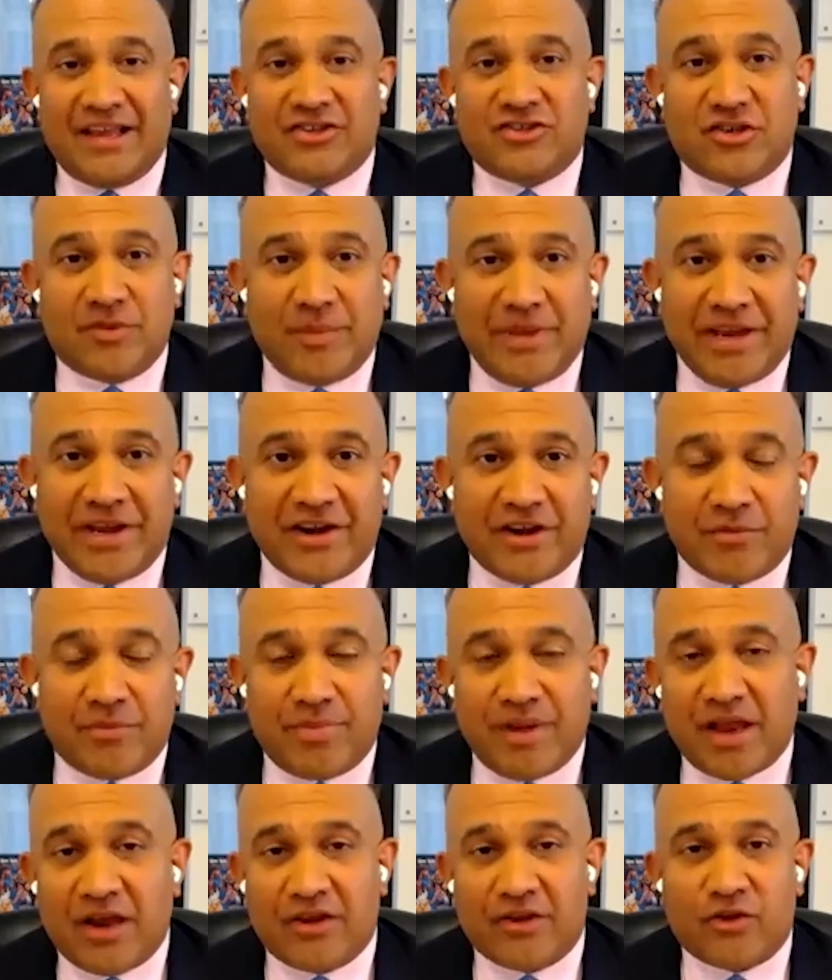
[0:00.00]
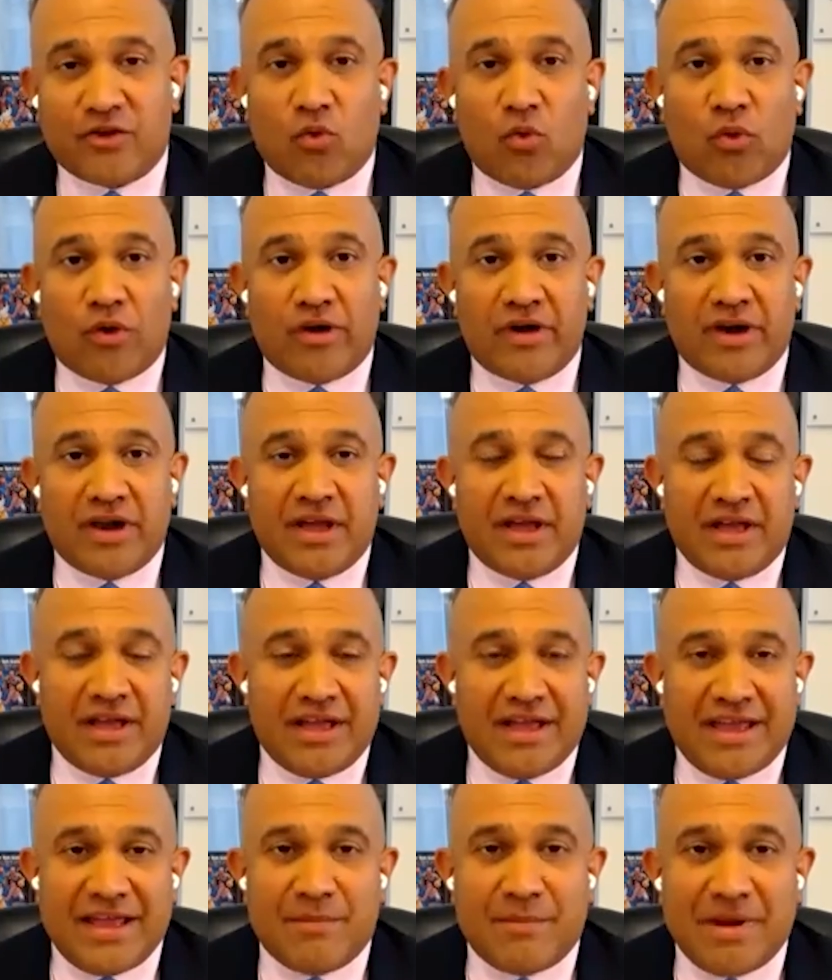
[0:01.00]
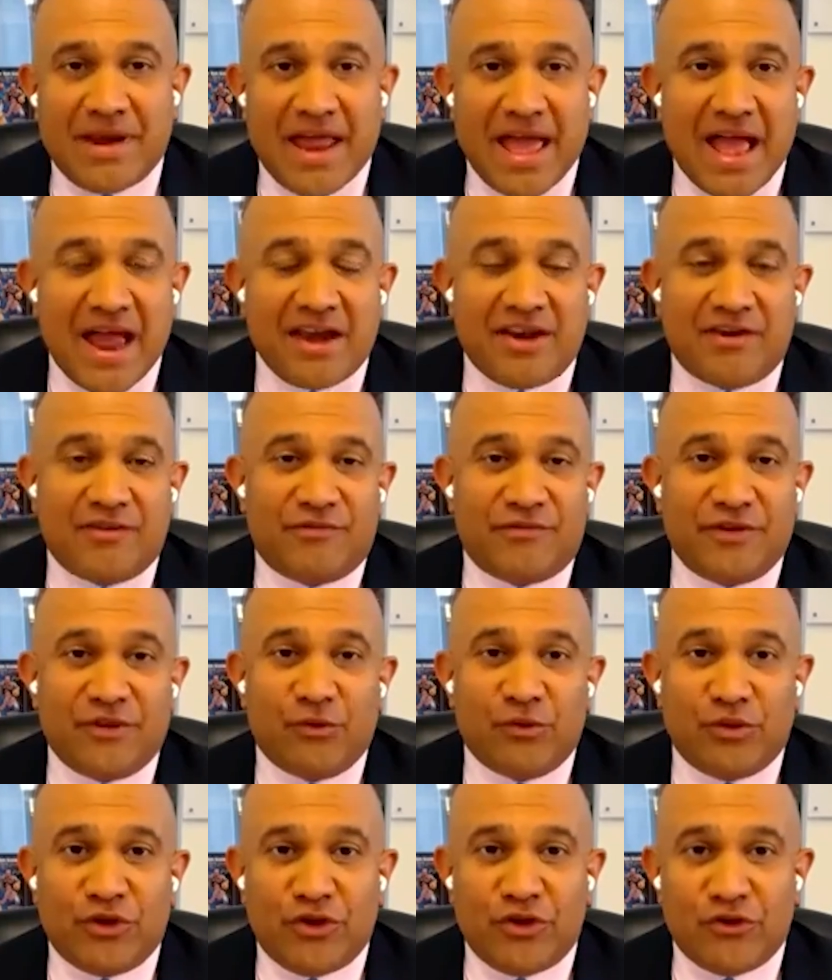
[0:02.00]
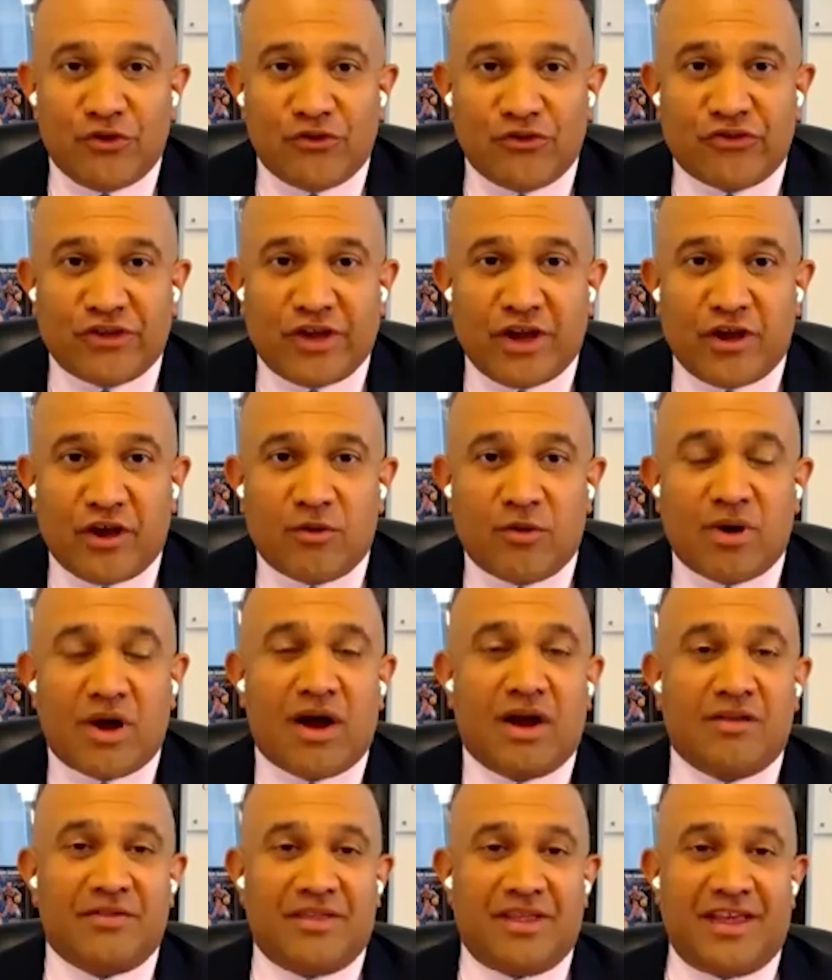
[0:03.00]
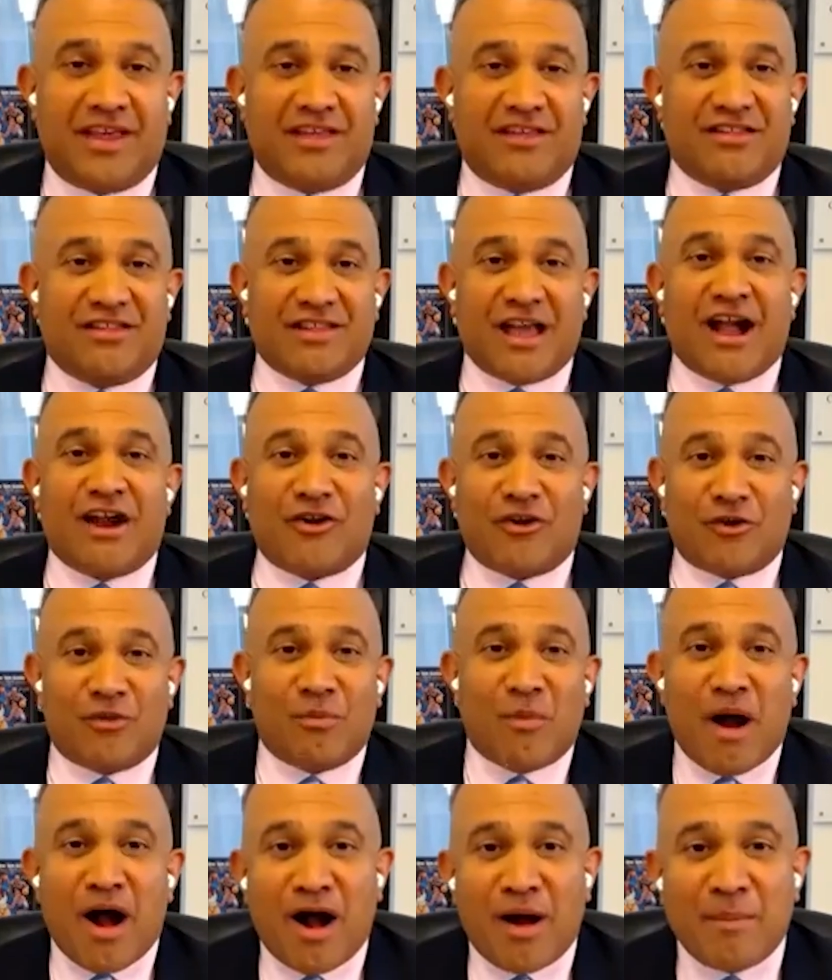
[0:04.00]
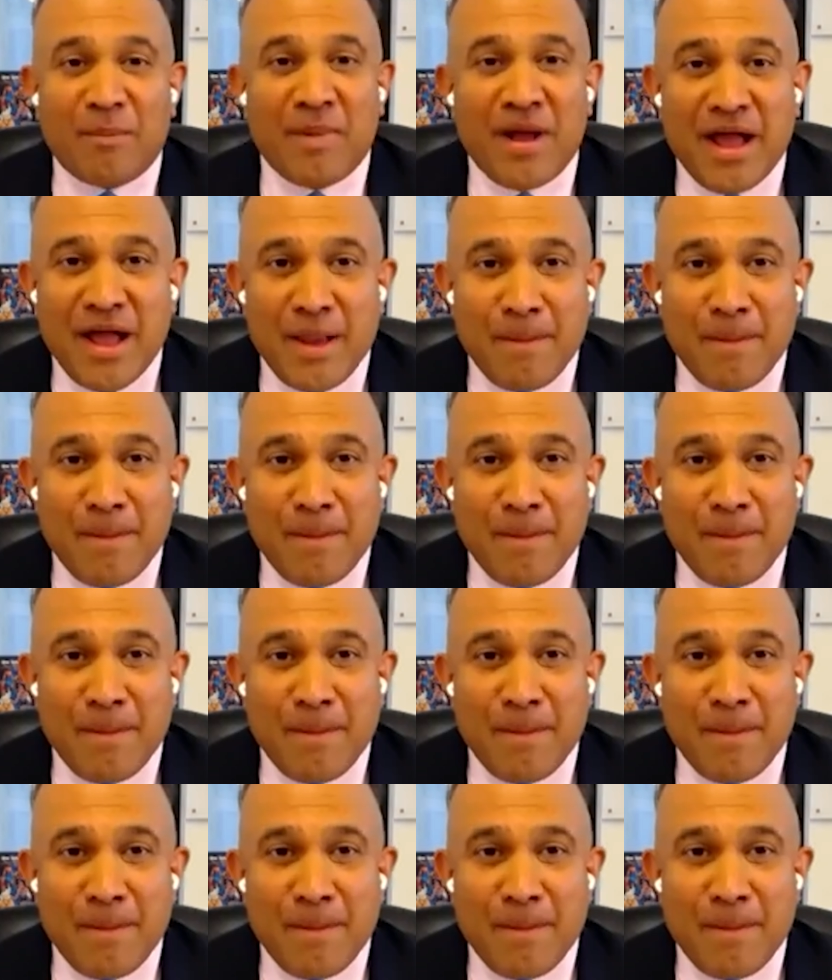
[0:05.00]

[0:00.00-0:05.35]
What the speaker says: Intermediate Appellate Court in Manhattan a few years ago on the Soccer Mom